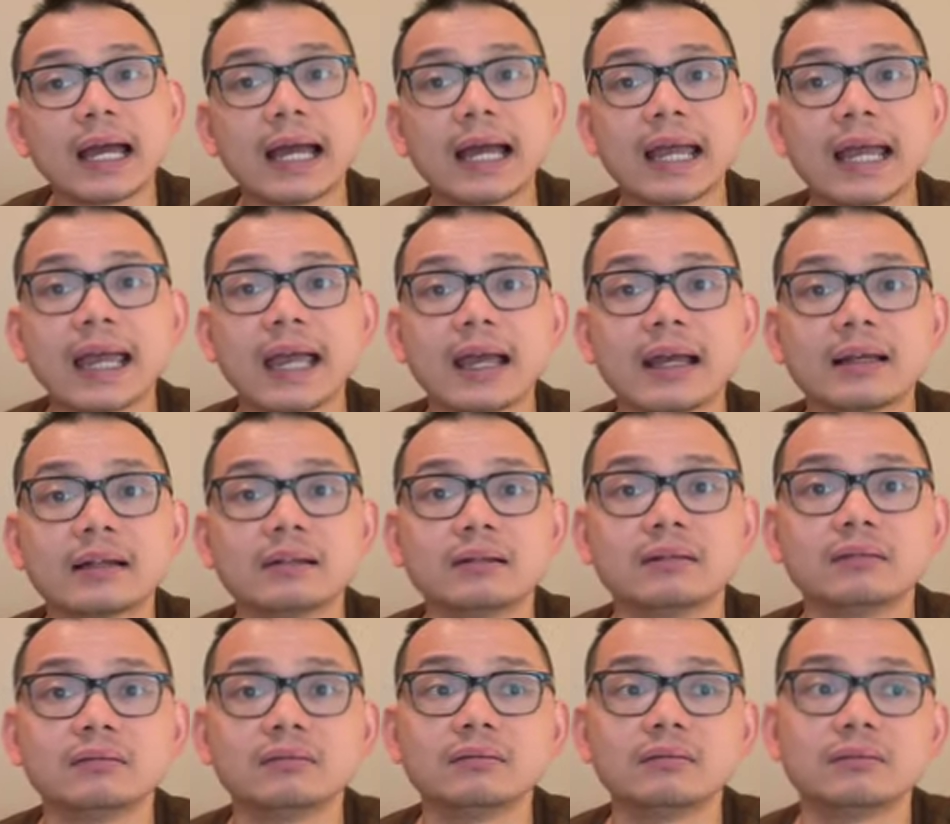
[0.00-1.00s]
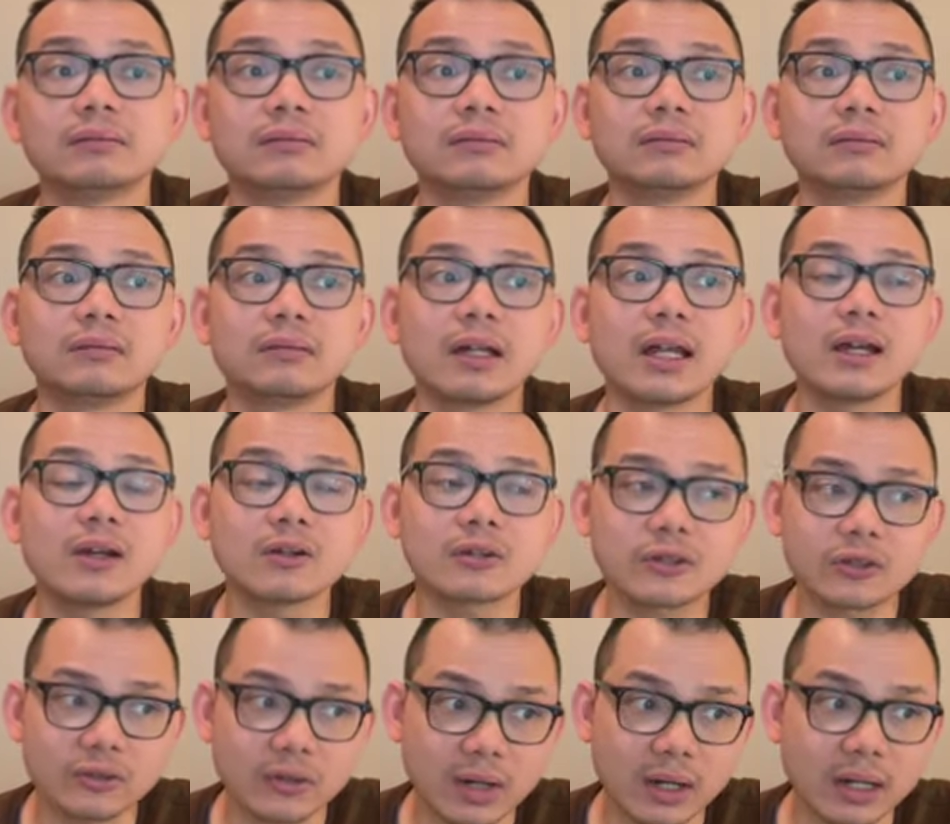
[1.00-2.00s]
and in
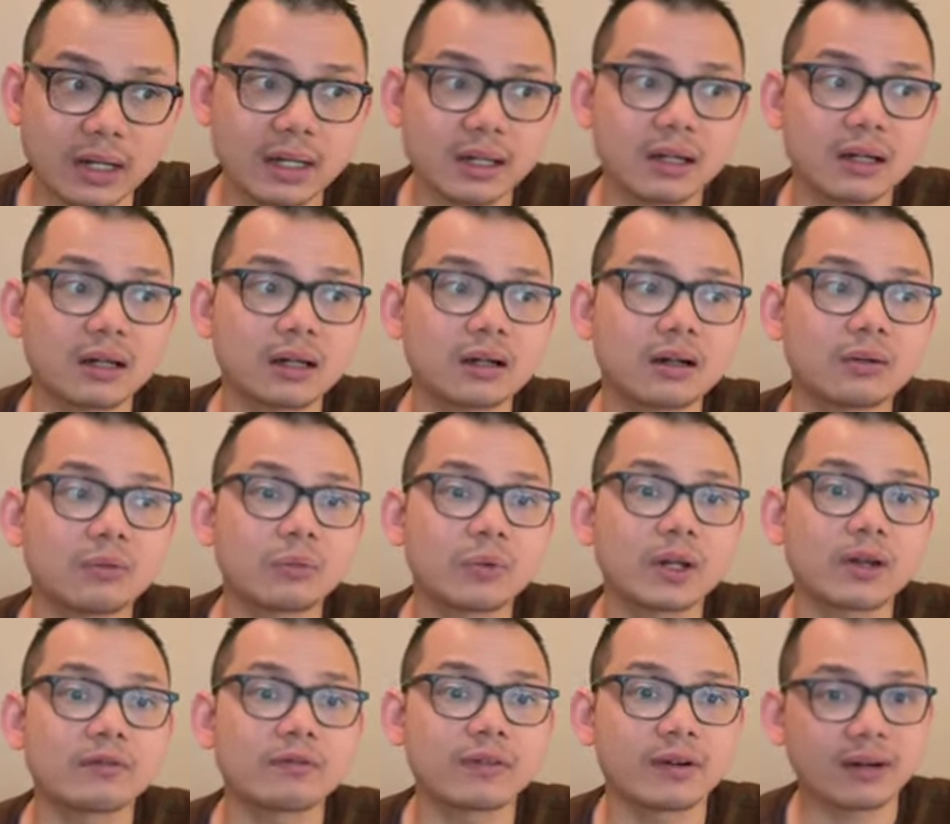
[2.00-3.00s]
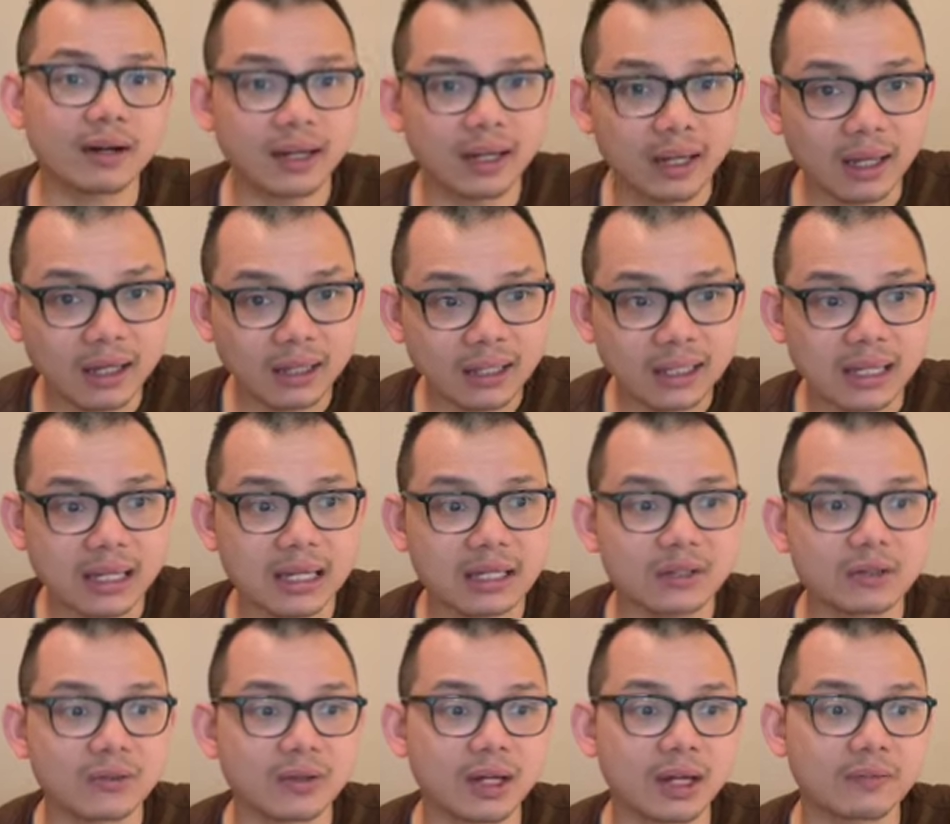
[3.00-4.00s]
Australia we are very lucky
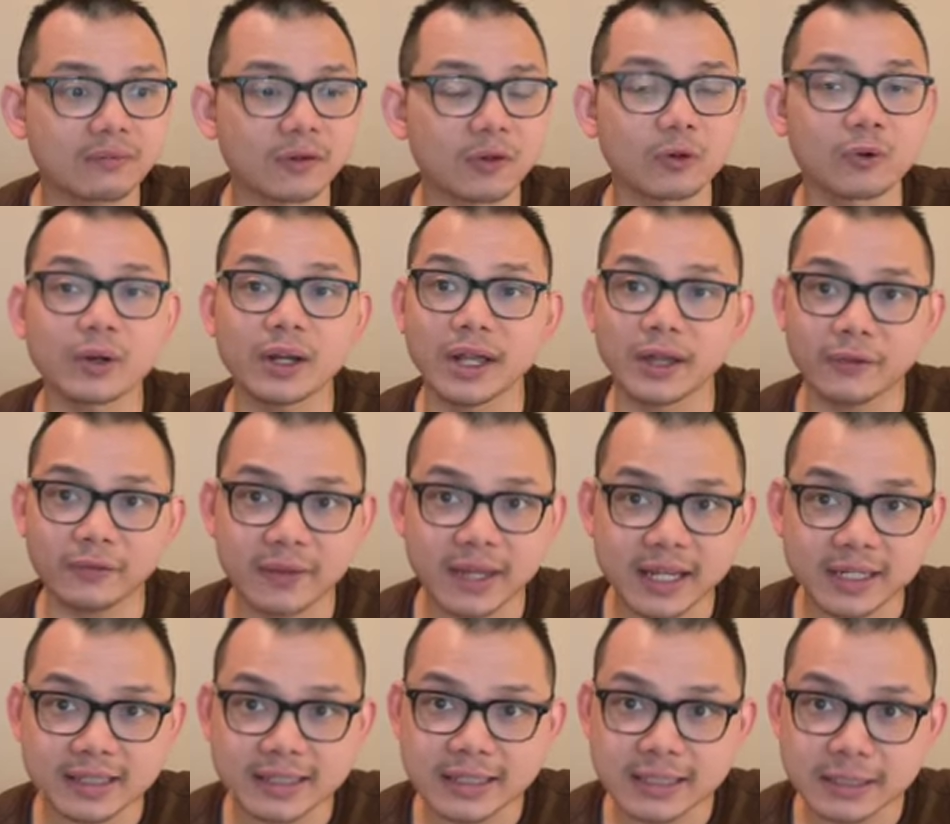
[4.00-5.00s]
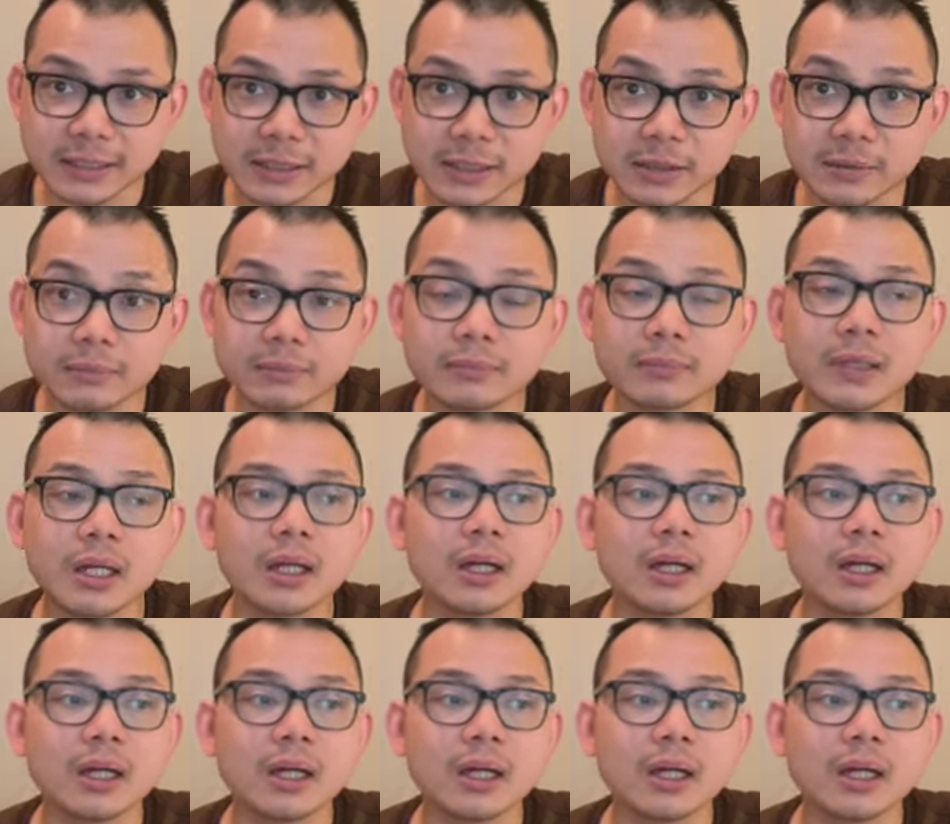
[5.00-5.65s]
to have a good healthcare system.